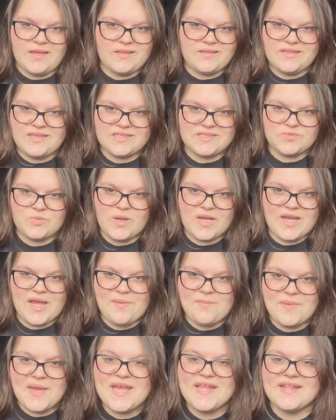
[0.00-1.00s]
That's why I
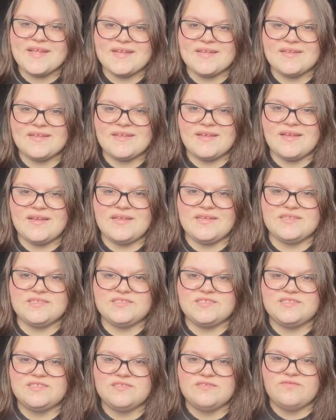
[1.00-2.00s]
made it.
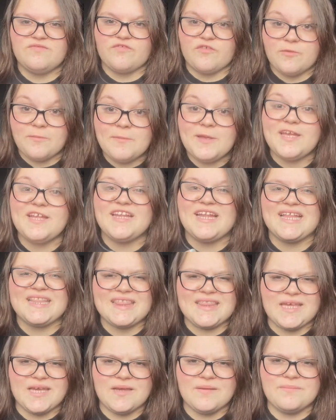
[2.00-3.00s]
It's for me, not
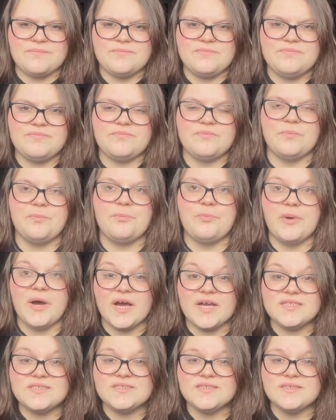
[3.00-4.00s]
them.
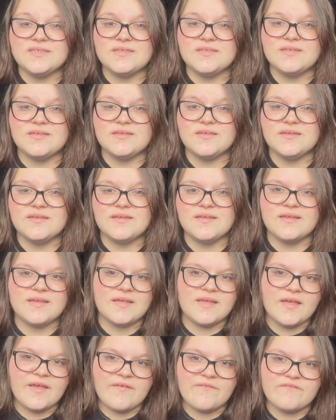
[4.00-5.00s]
But
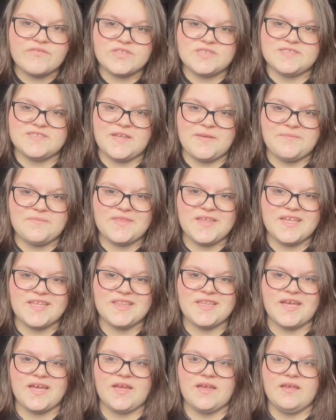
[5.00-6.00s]
if it's something
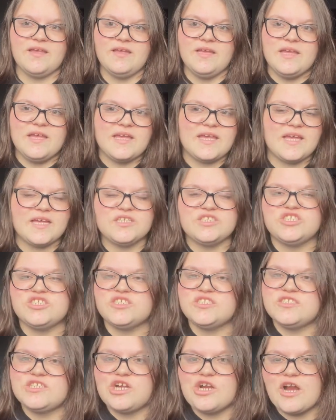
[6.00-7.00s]
that
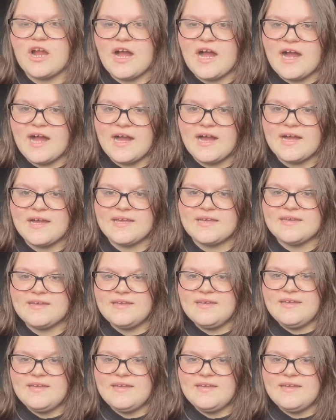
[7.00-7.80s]
catches their eye